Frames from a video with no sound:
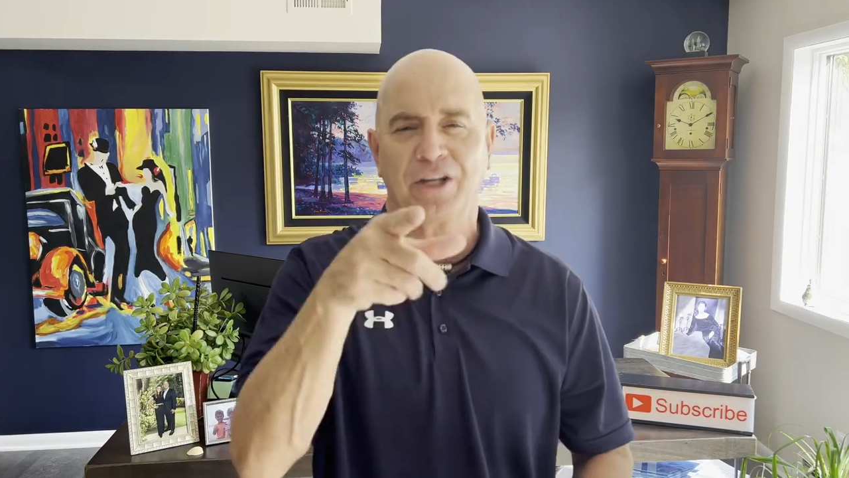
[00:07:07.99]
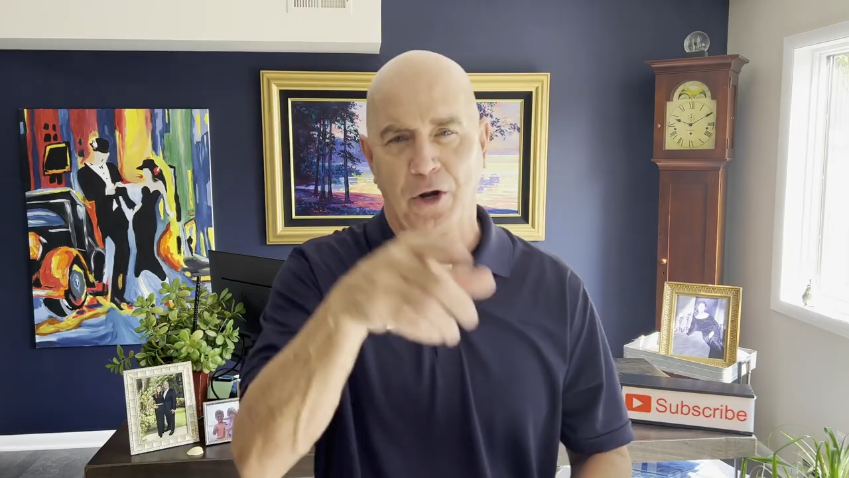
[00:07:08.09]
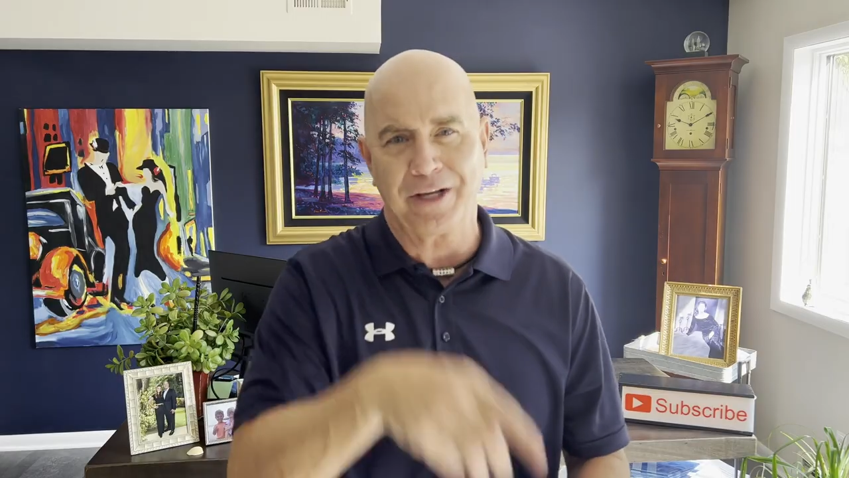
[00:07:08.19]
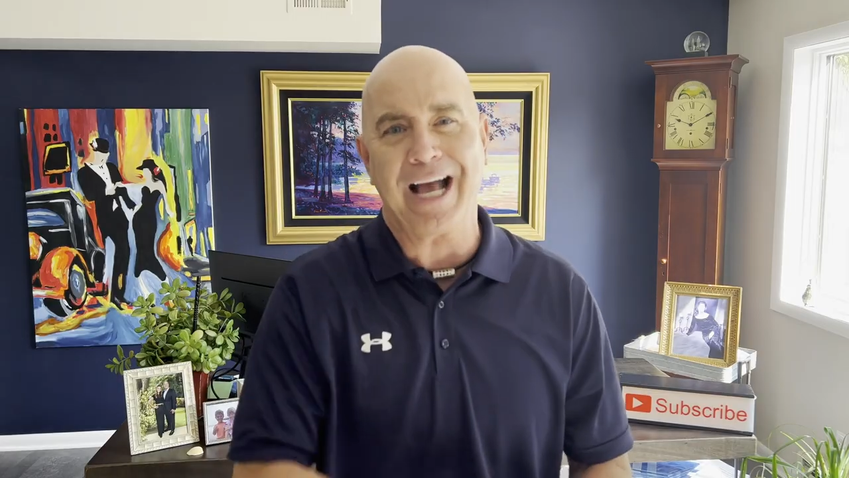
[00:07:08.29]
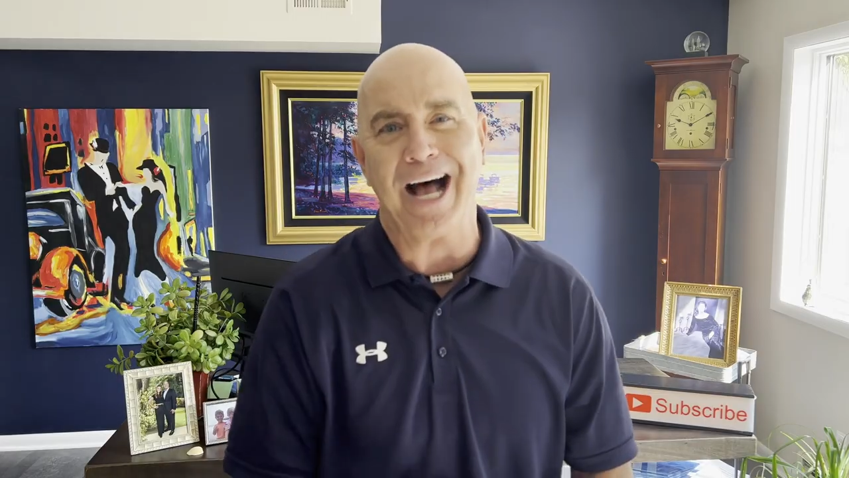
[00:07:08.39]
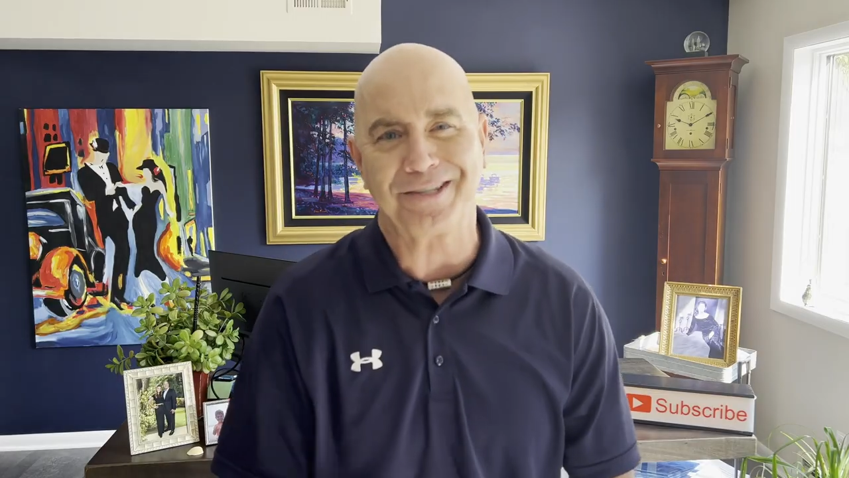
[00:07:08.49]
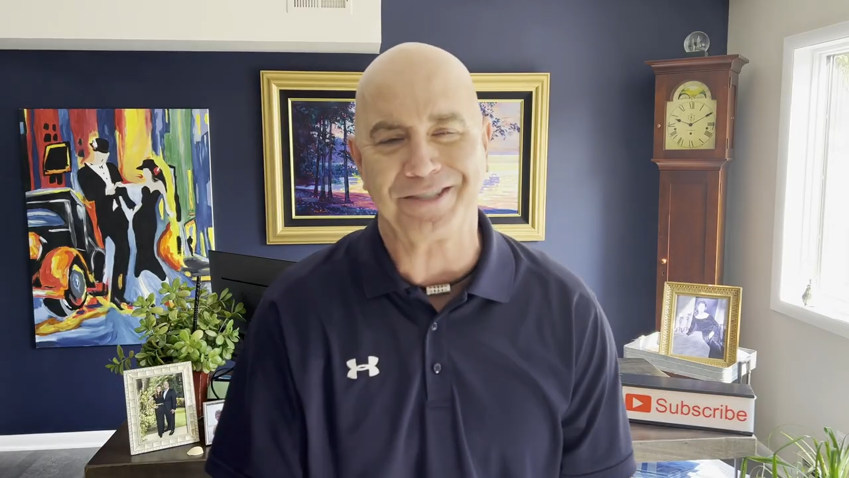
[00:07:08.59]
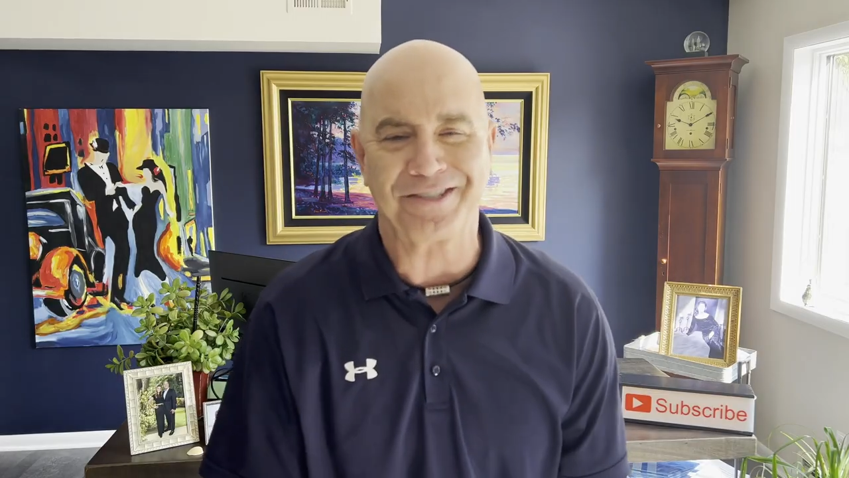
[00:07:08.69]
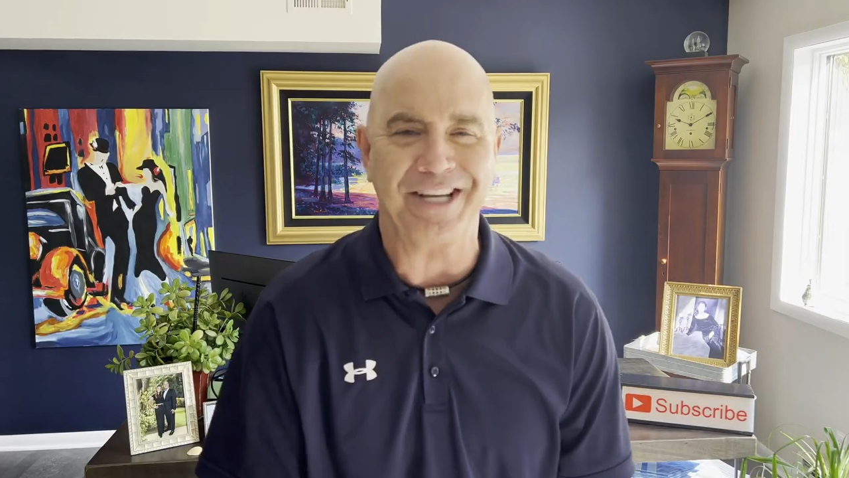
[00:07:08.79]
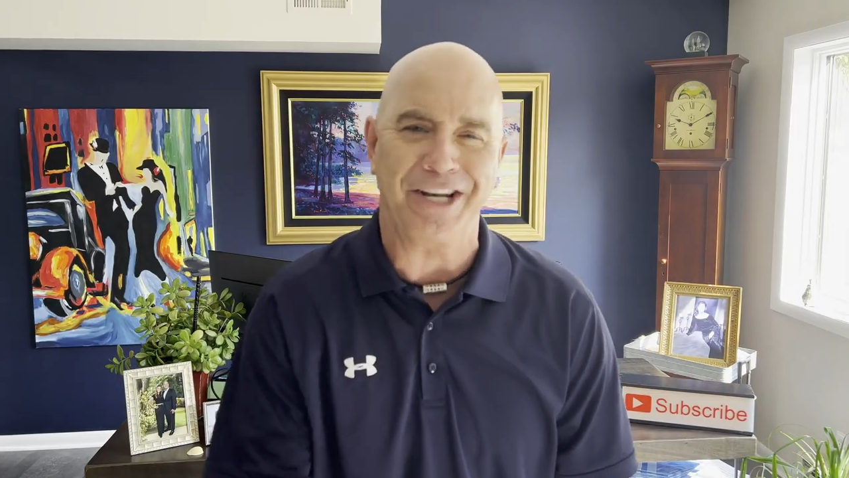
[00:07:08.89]
go to
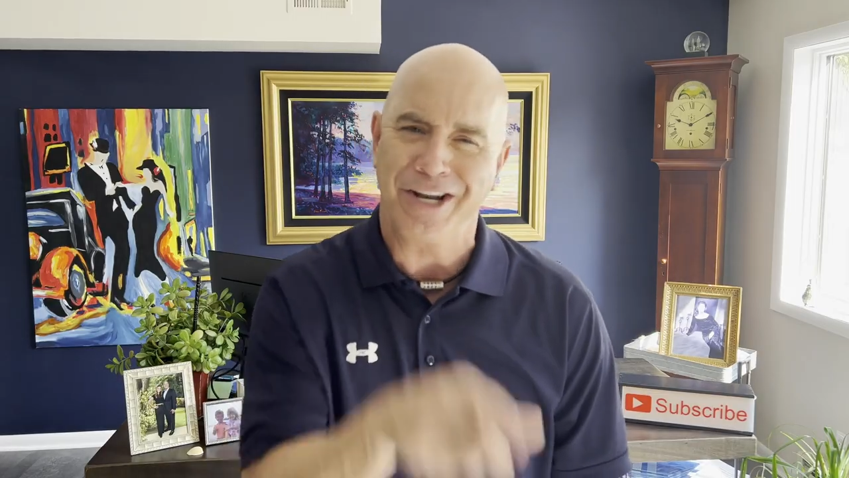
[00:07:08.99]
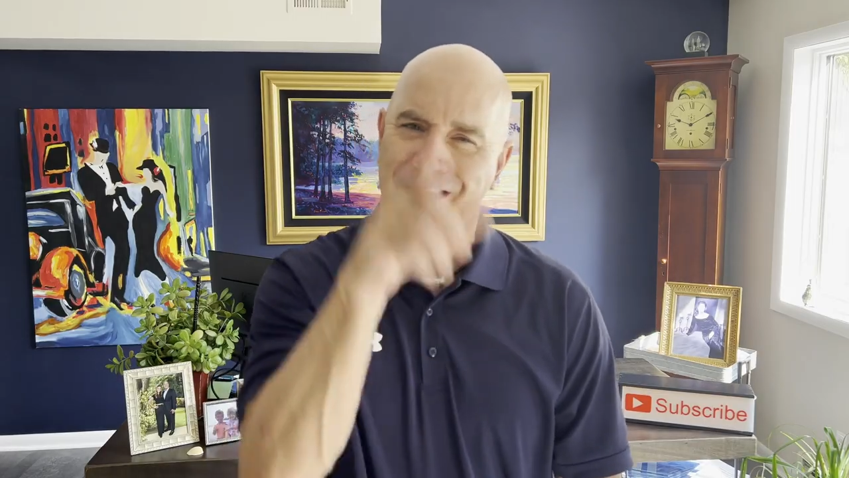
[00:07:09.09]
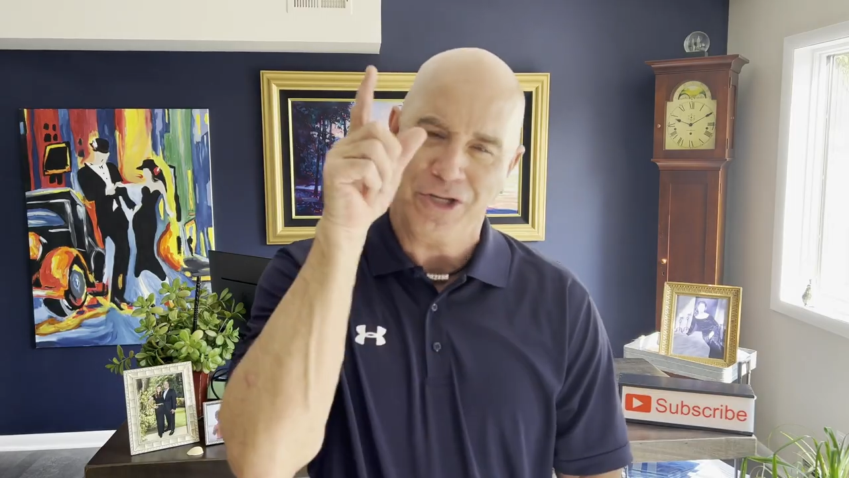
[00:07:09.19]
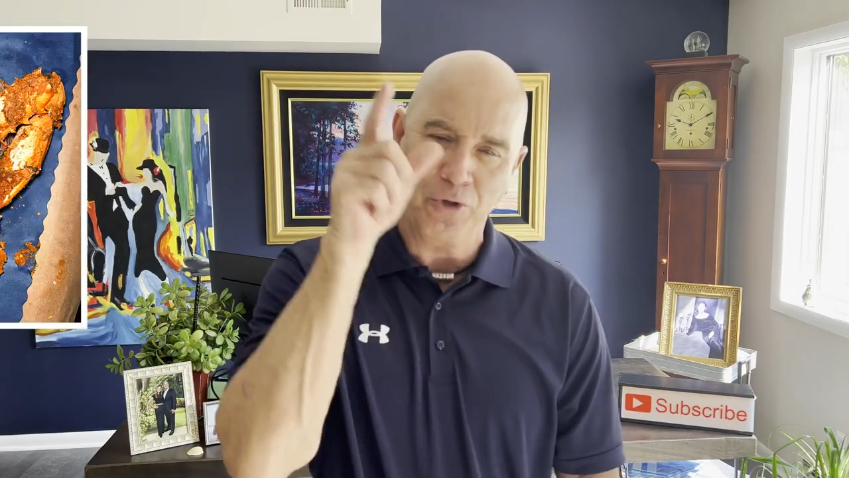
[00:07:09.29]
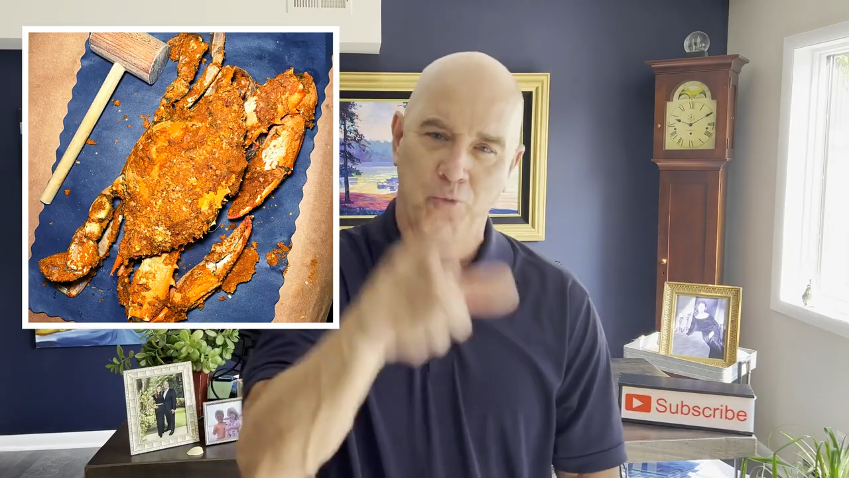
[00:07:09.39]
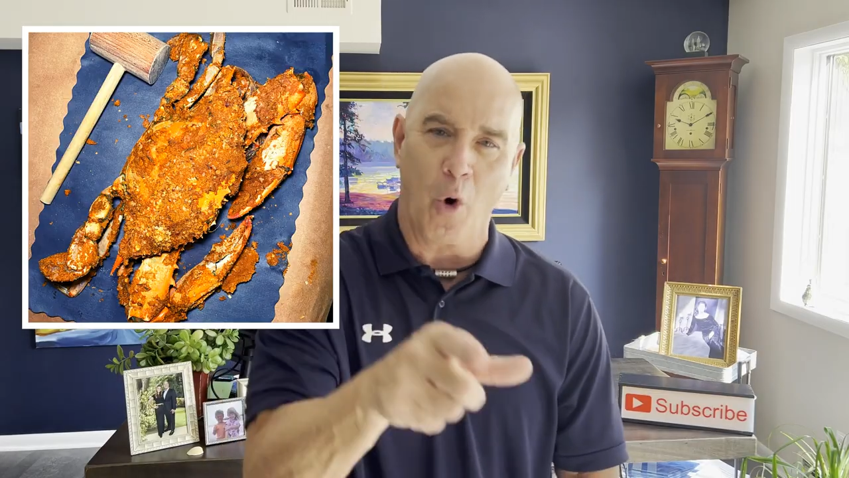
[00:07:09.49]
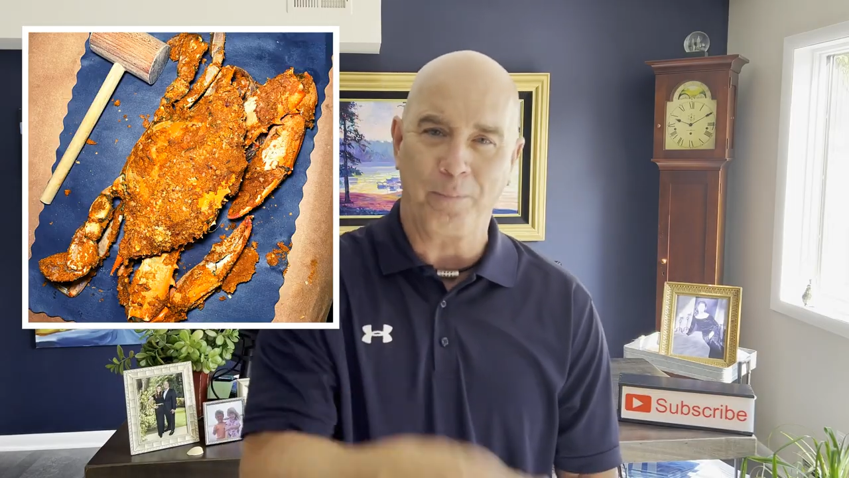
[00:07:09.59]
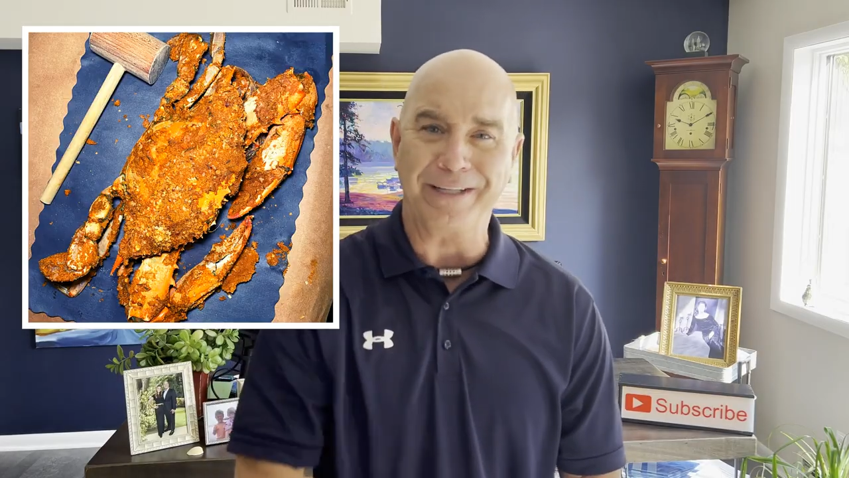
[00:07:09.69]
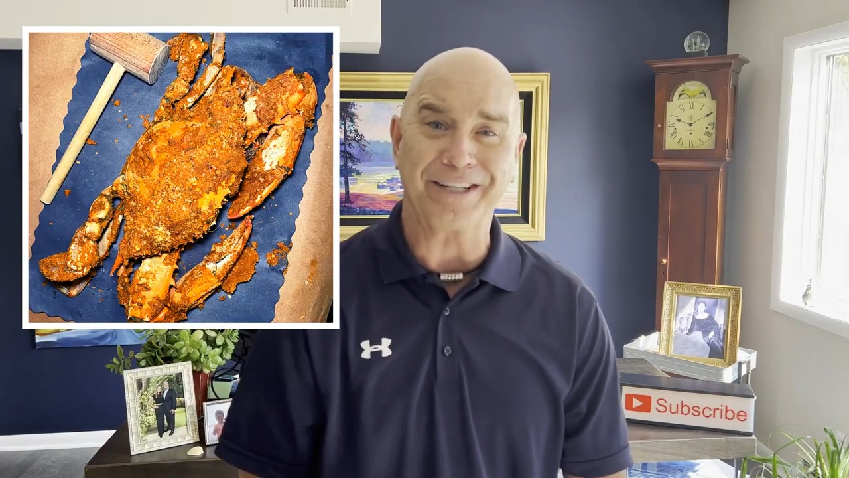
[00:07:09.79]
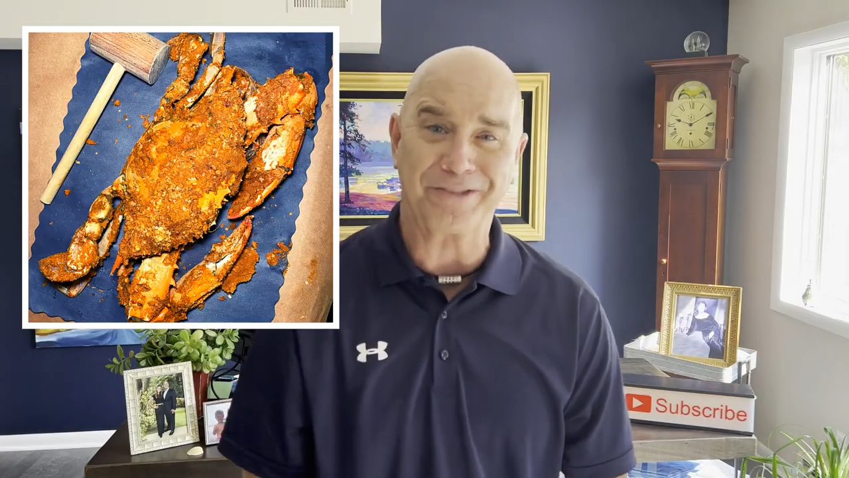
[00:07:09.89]
Costas Inn. You won't
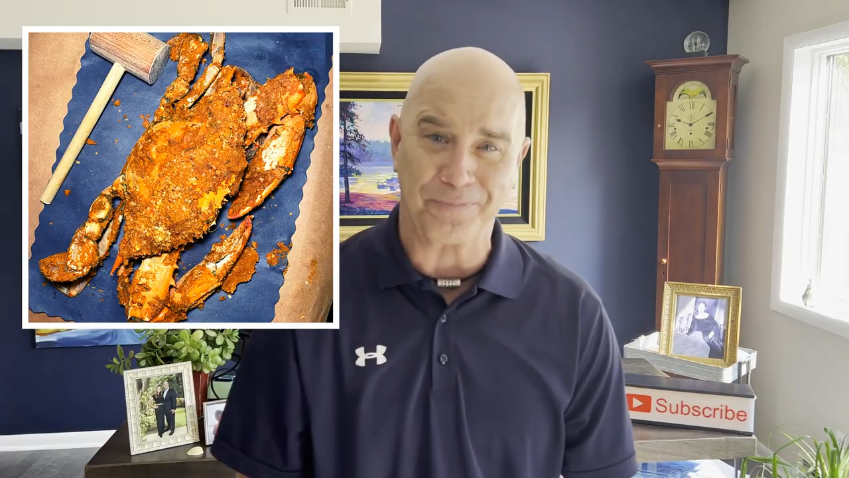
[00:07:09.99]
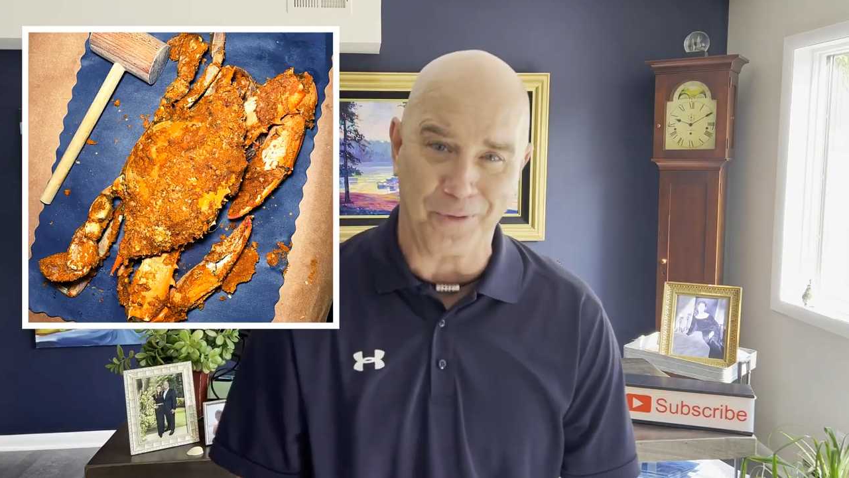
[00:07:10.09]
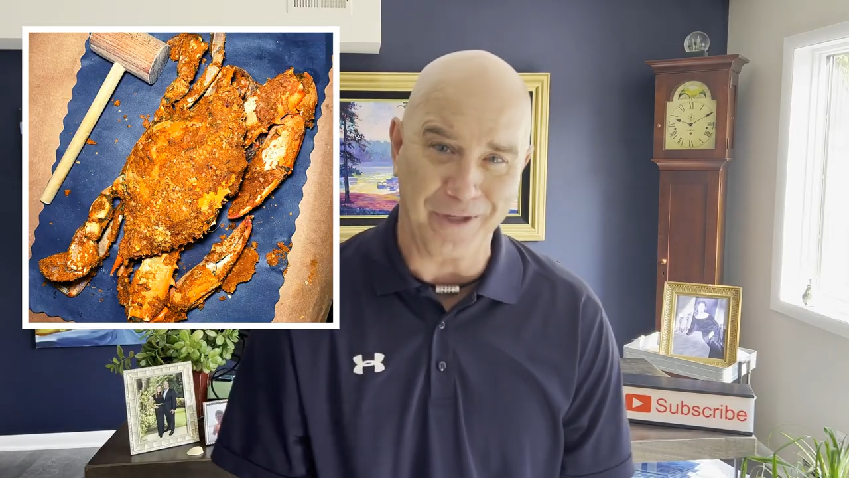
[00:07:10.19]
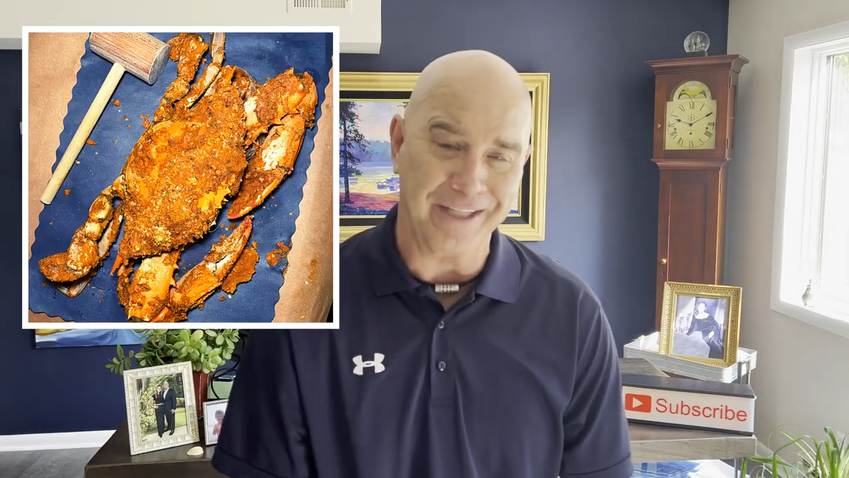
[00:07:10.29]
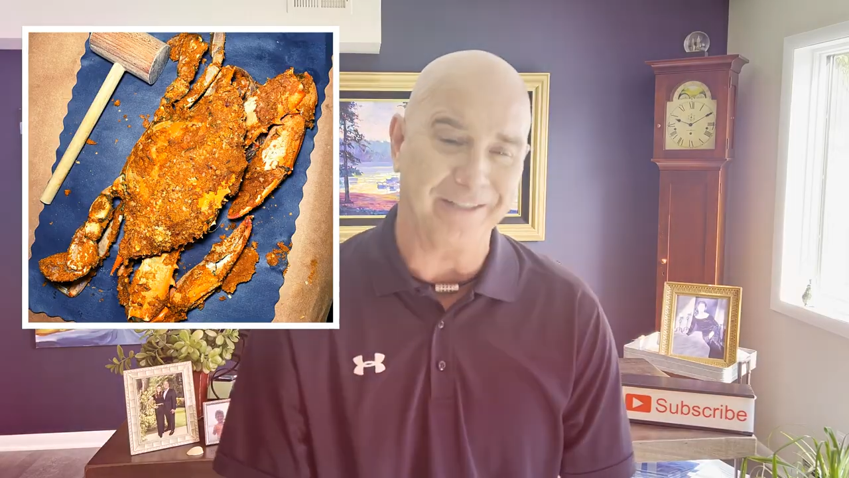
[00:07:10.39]
be disappointed.